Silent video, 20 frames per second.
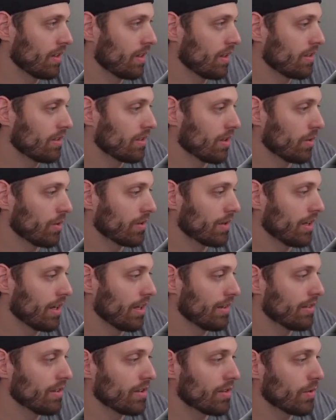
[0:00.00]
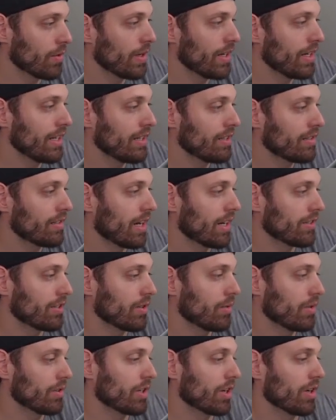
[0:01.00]
So within the 3D
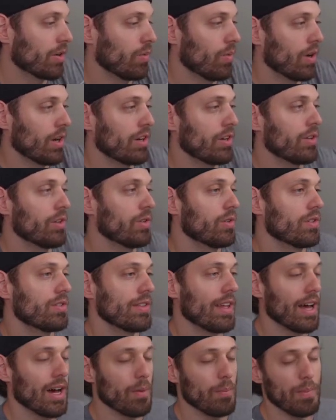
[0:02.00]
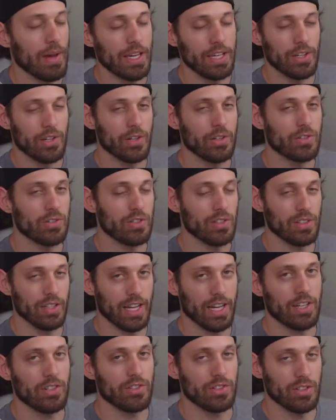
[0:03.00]
section, what you're going to want to do is now make your
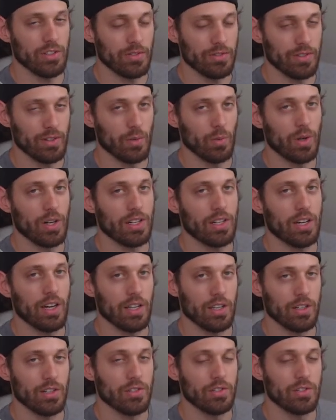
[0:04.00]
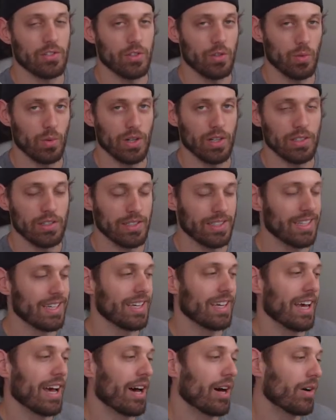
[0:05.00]
selection for what colors you want to
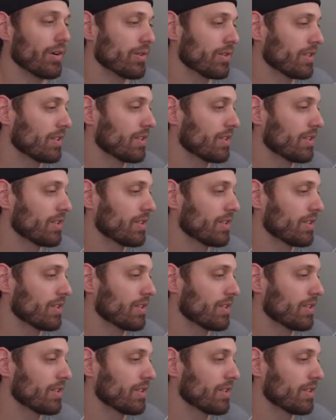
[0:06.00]
key out.